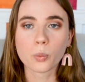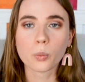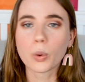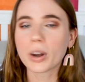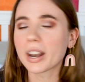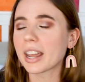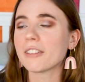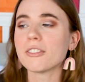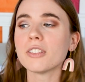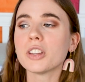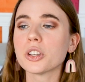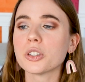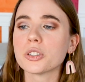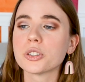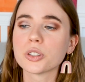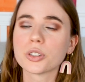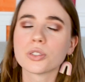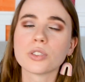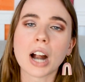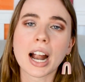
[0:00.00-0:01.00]
Whatever you
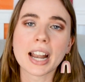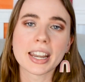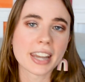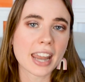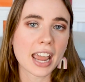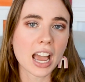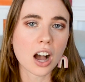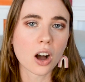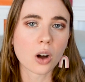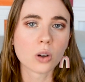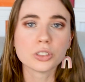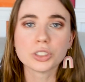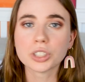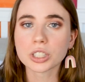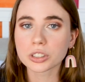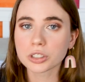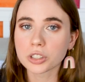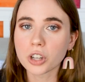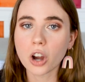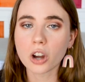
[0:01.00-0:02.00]
do right now,
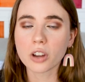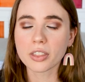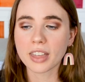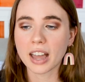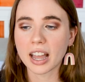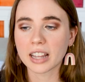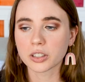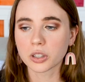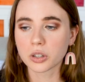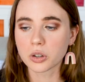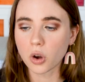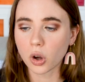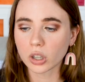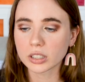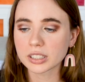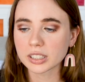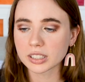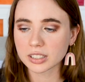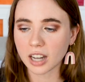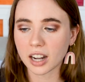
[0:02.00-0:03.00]
just know that you're not
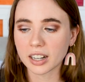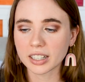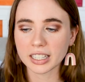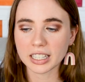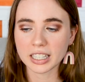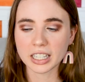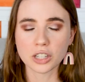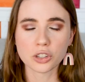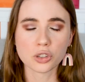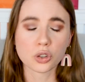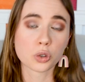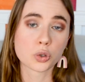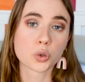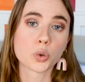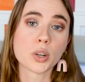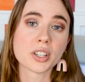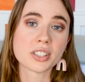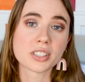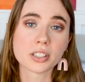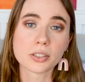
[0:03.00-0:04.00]
stuck in your
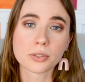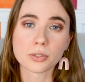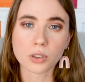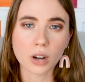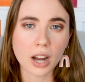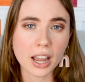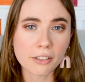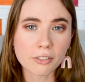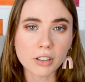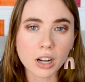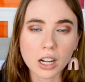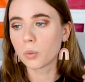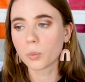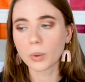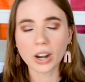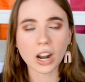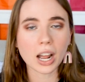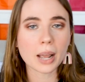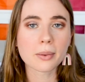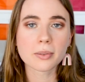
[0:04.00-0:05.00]
choices forever.
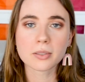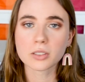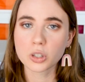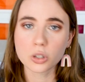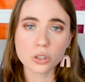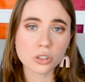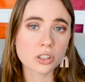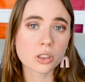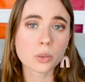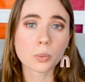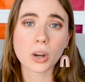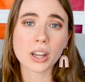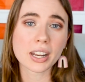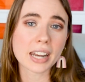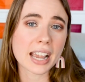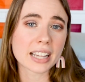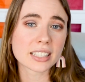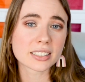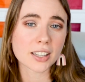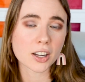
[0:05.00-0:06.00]
When I used the word
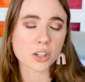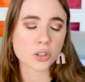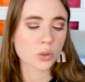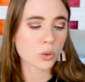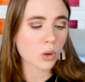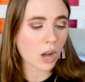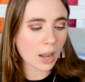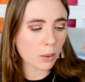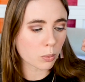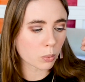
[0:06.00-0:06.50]
asexual, I